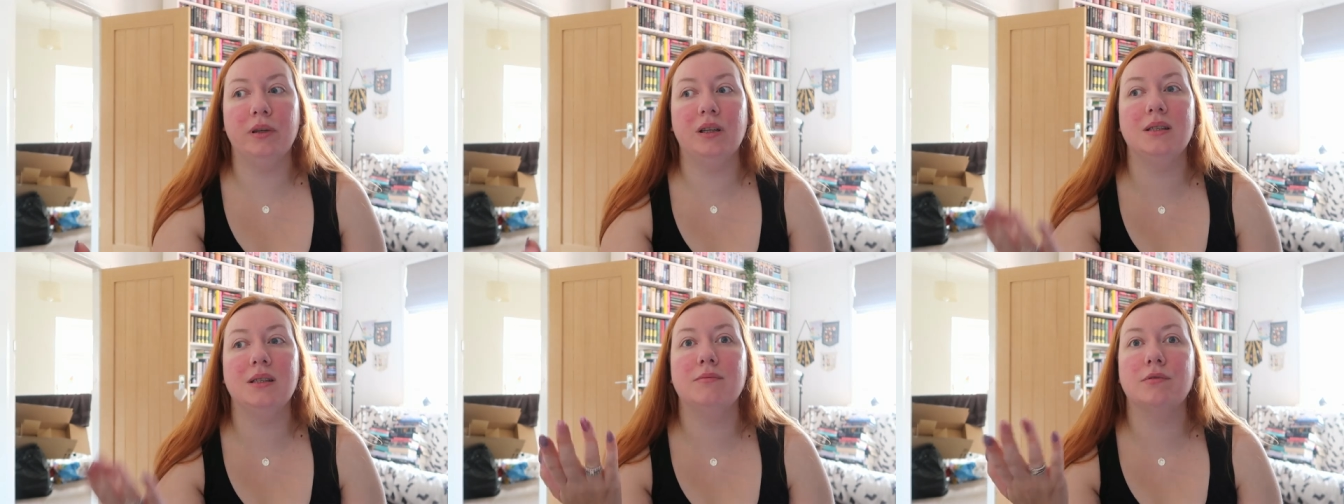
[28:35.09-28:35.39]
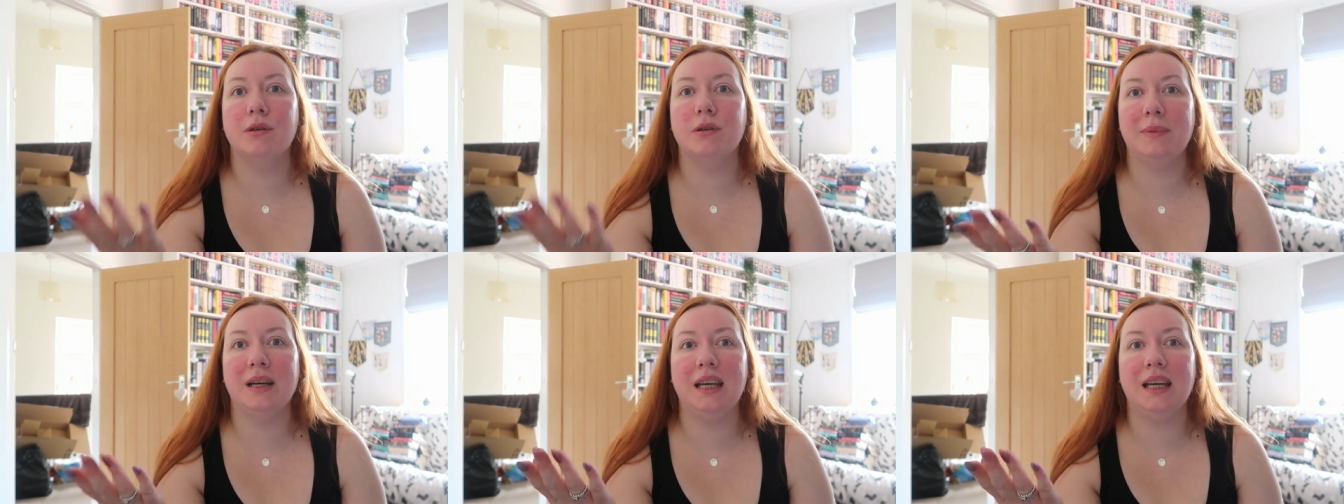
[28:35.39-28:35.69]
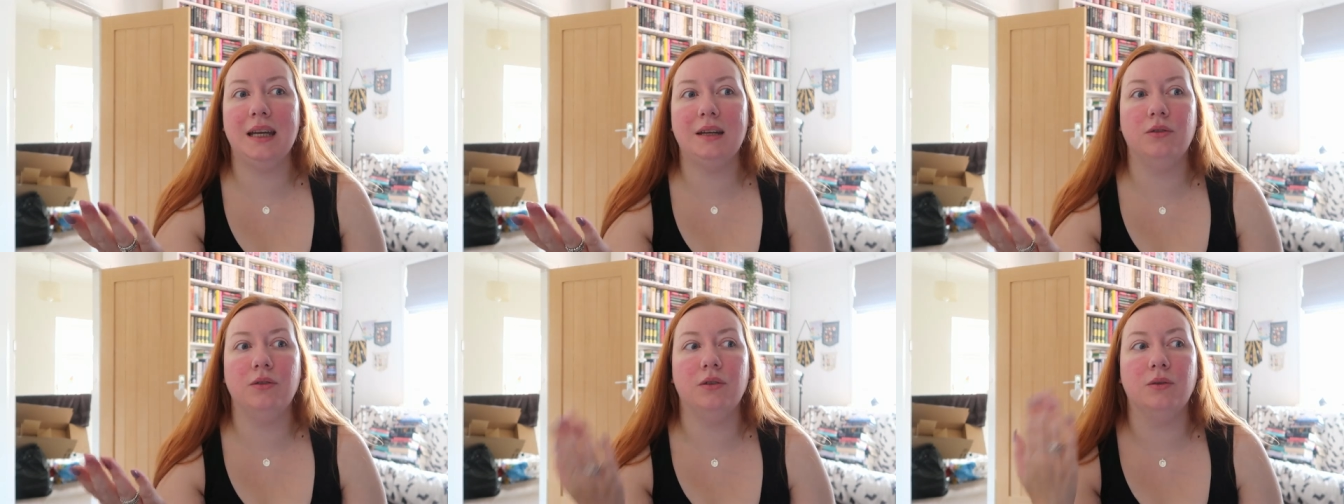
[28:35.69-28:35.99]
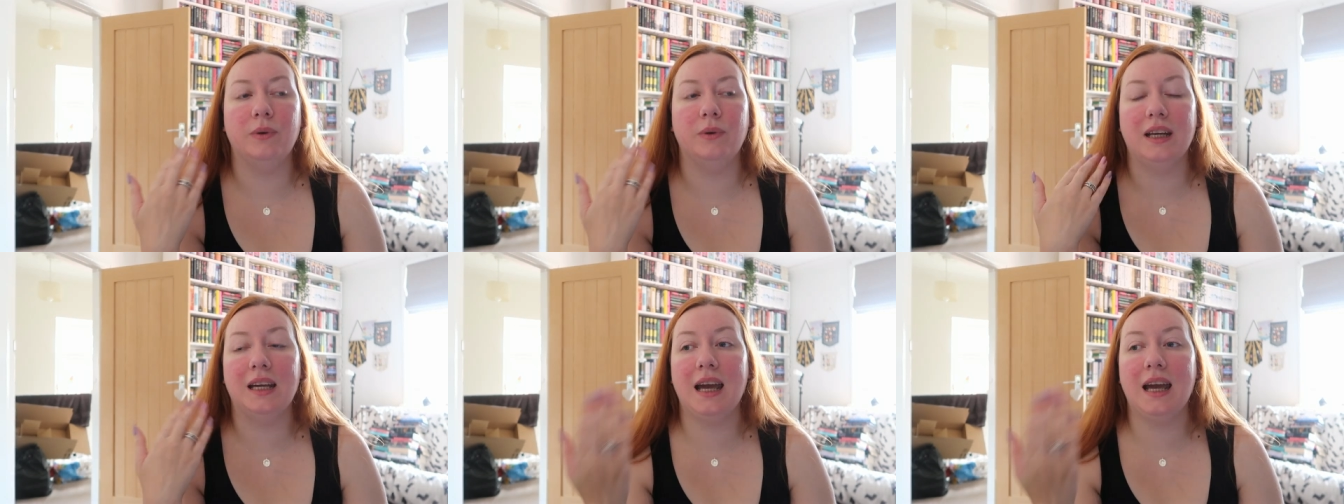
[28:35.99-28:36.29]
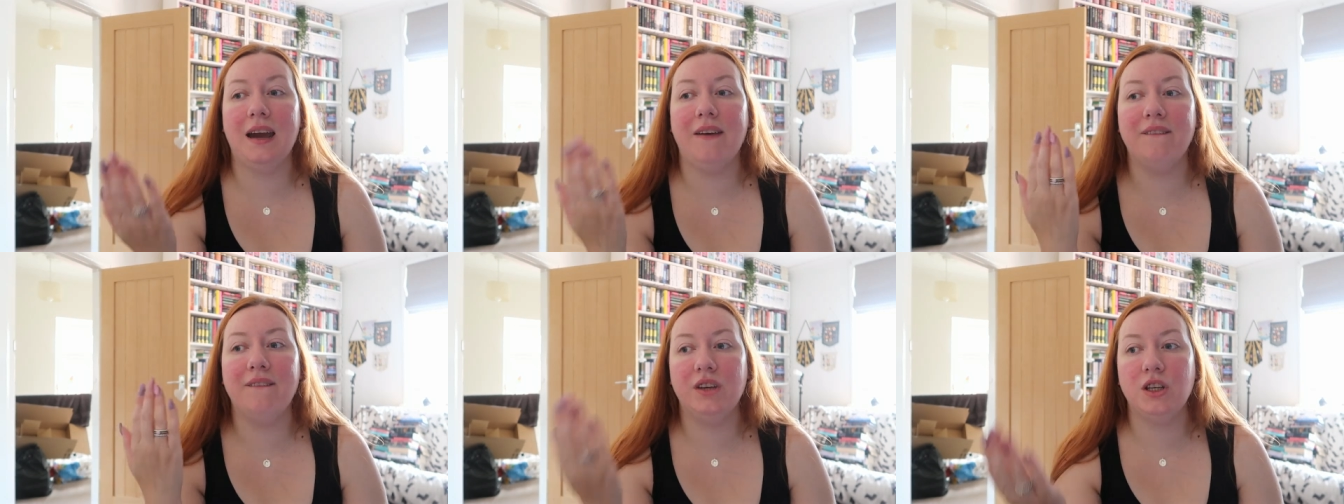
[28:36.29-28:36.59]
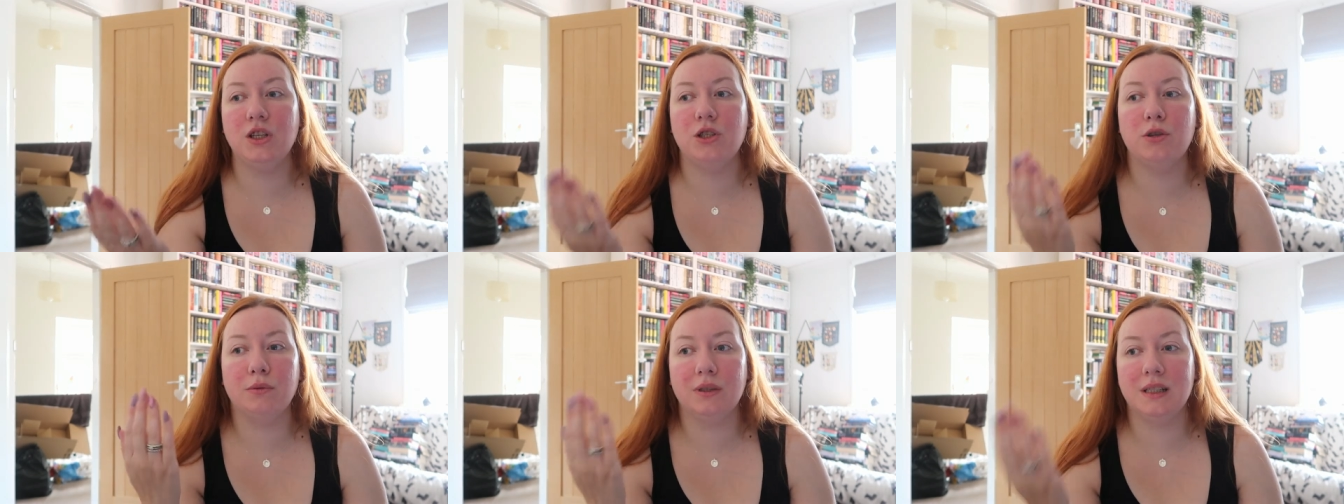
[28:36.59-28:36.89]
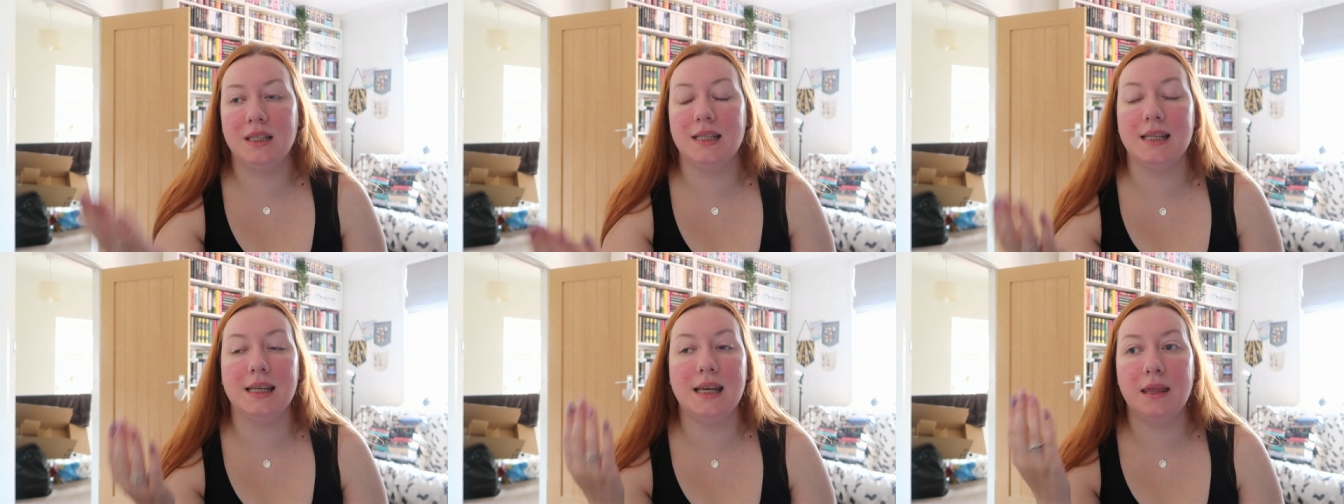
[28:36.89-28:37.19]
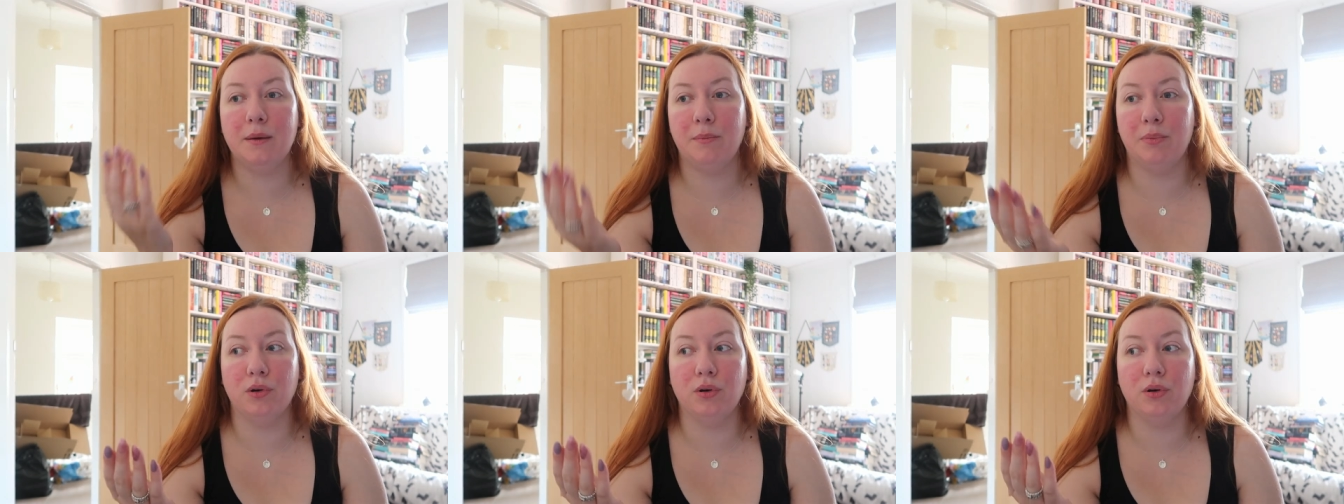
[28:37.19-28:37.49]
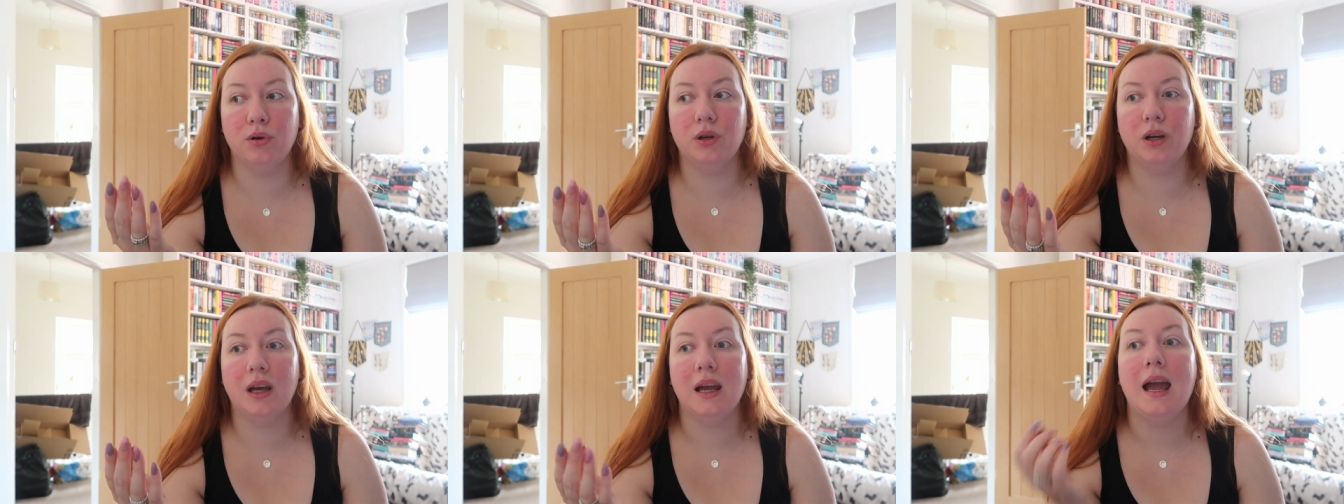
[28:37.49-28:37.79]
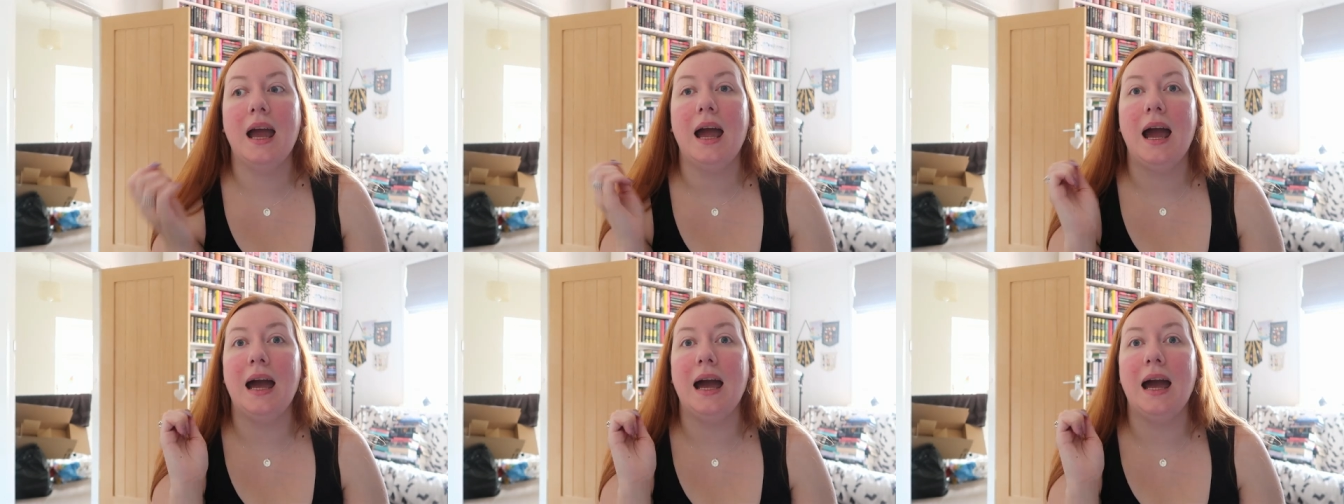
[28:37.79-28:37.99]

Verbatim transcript: because it was on my Kindle, when I can't visually see the book,